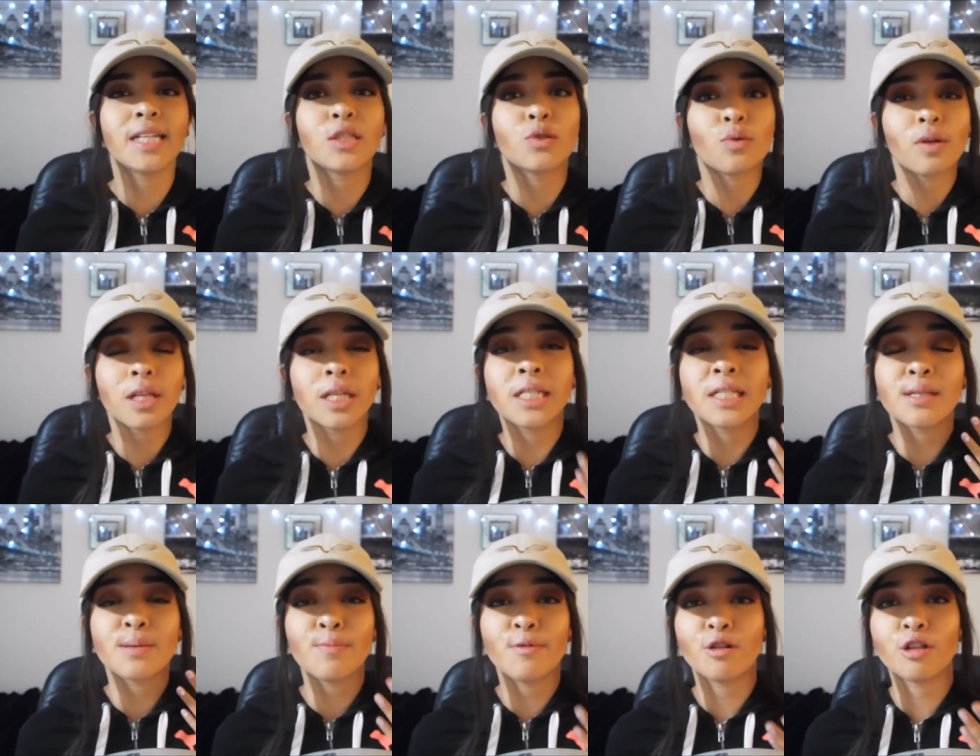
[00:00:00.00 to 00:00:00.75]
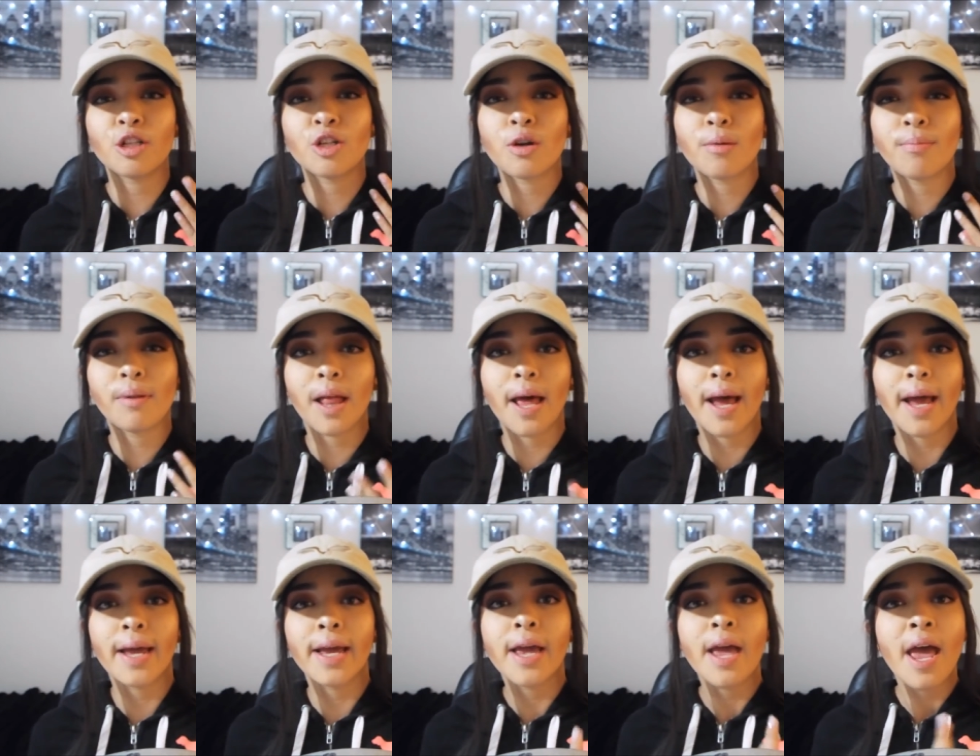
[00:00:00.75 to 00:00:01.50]
It's really smooth to
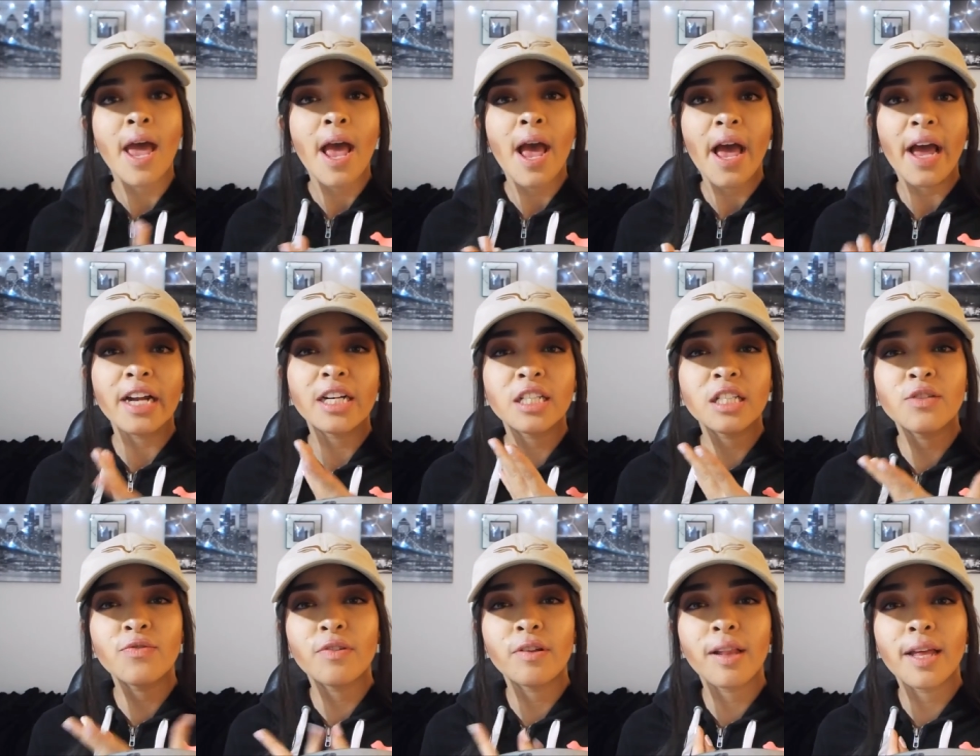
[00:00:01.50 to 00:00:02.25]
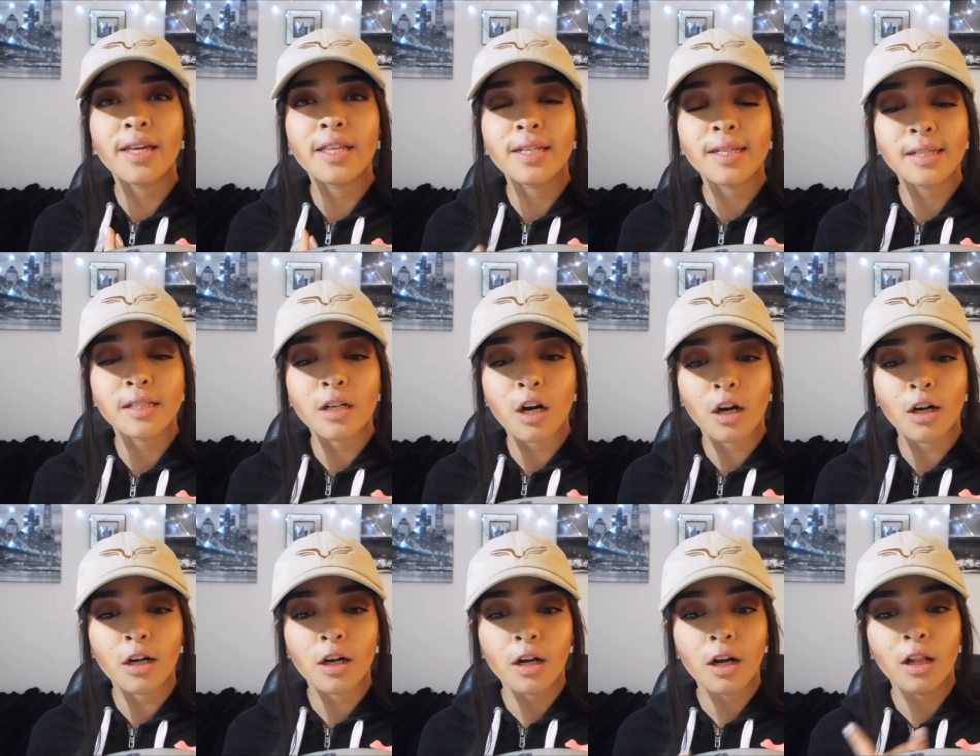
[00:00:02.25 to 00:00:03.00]
apply. I just feel like this
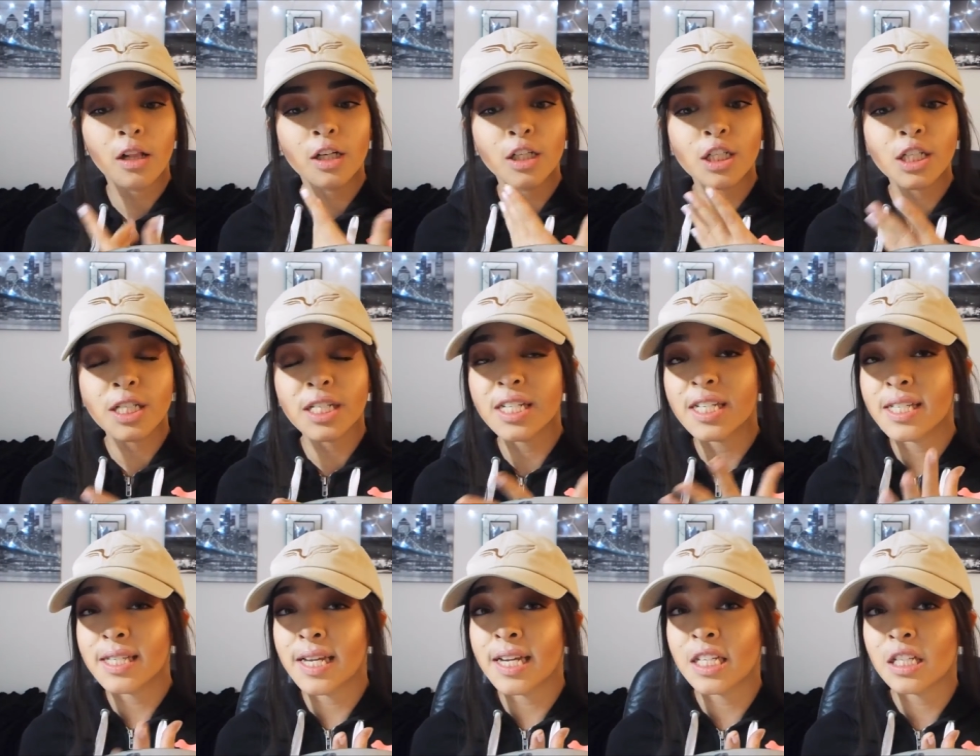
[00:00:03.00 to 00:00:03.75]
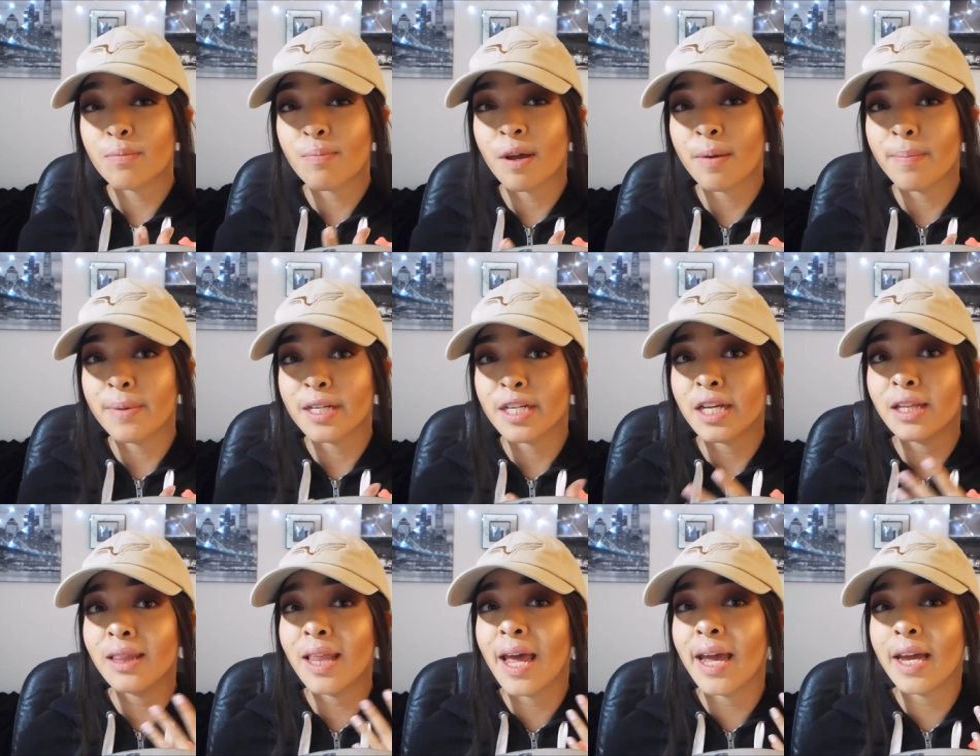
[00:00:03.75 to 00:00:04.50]
darker color just isn't as
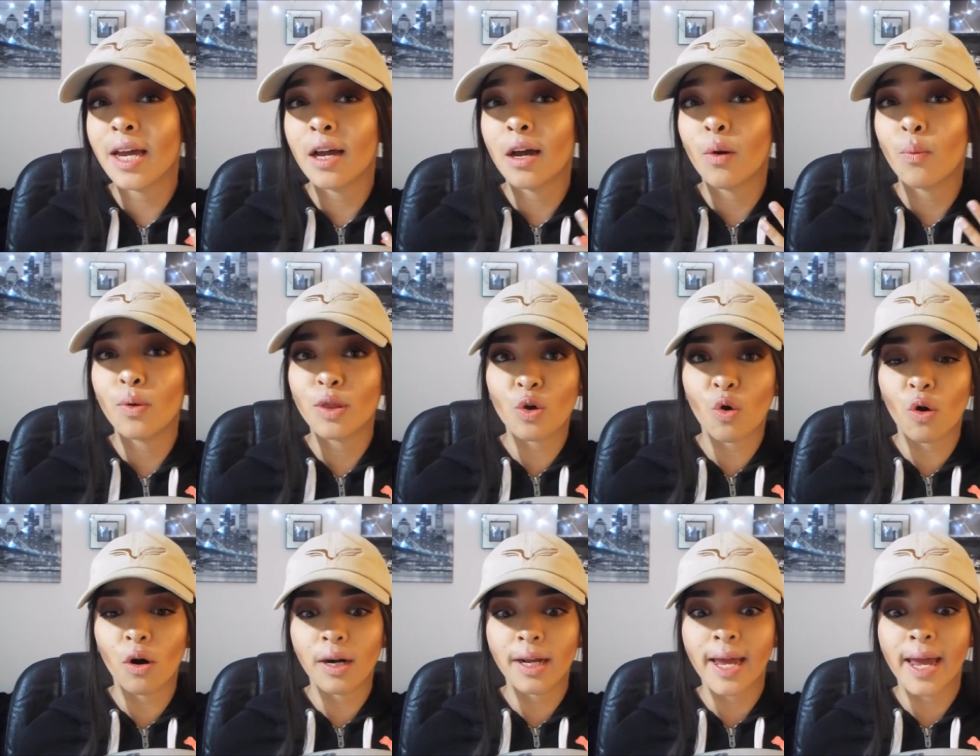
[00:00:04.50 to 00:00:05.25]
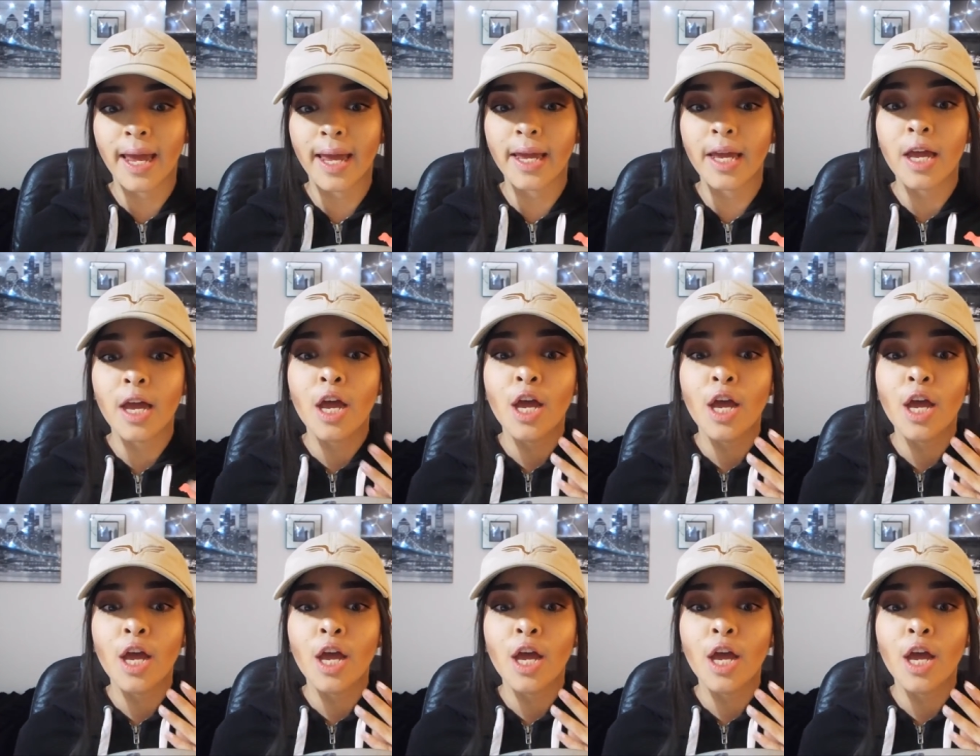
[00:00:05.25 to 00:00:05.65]
pigmented like with Court K.